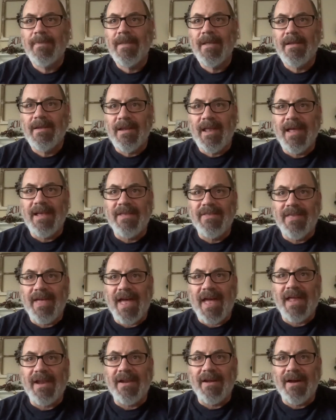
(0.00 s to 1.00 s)
like
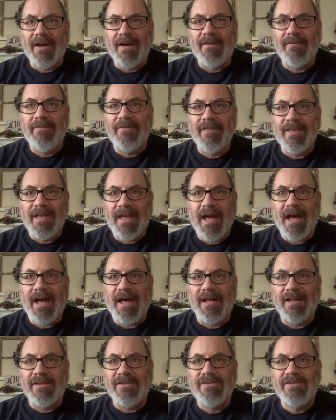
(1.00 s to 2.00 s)
that of the
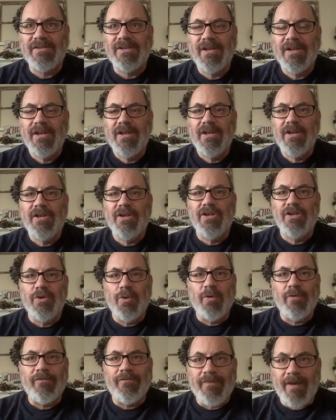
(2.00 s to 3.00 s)
gods.
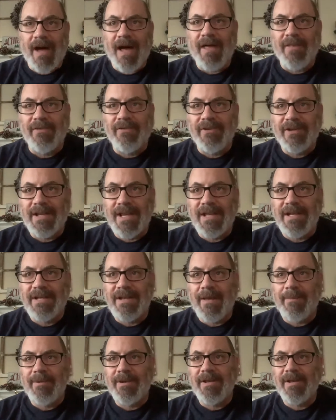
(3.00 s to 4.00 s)
Your father, King
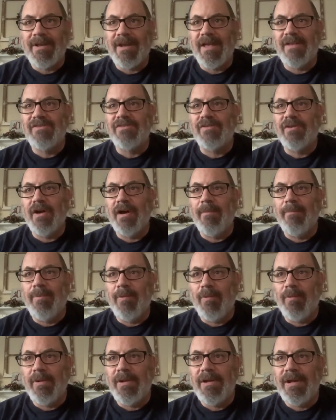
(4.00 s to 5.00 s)
Nebuchadnezzar,
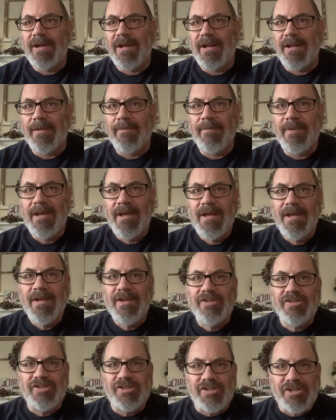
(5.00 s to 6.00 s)
appointed him
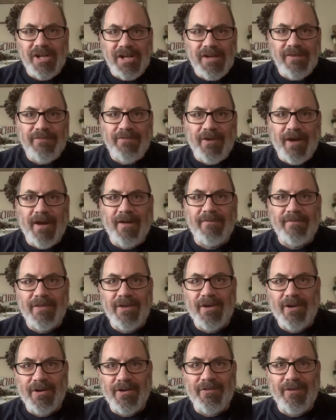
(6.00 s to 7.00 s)
chief of
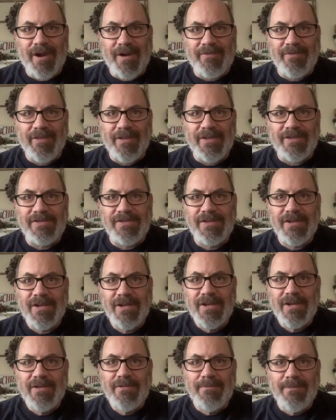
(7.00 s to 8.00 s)
the, are you ready for this?
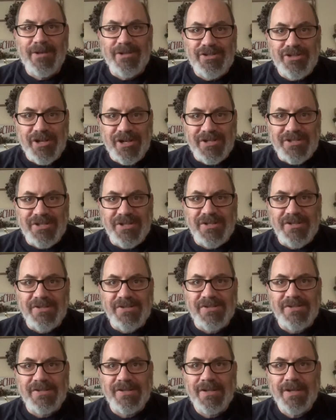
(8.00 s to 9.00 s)

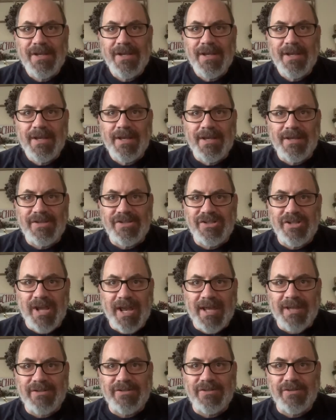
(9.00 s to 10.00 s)
Magicians,
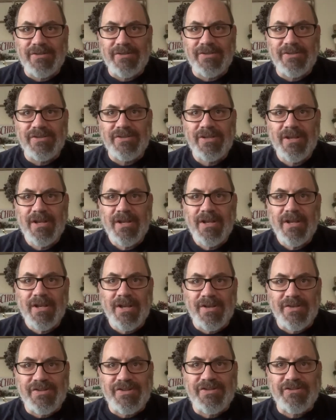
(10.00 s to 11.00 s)
enchanters,
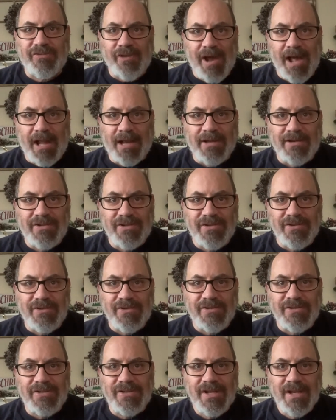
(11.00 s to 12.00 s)

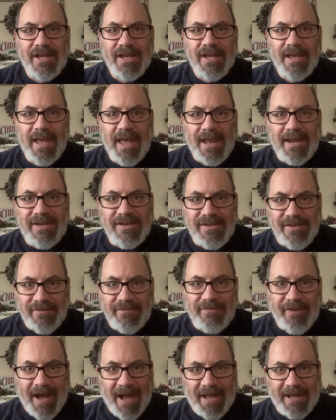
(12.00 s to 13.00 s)
astrologers, and
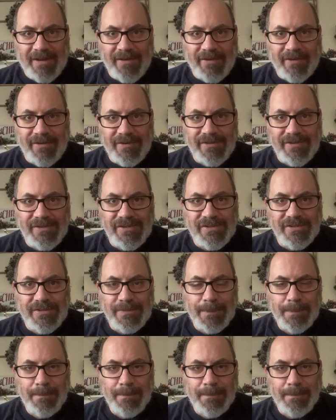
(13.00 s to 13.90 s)
diviners.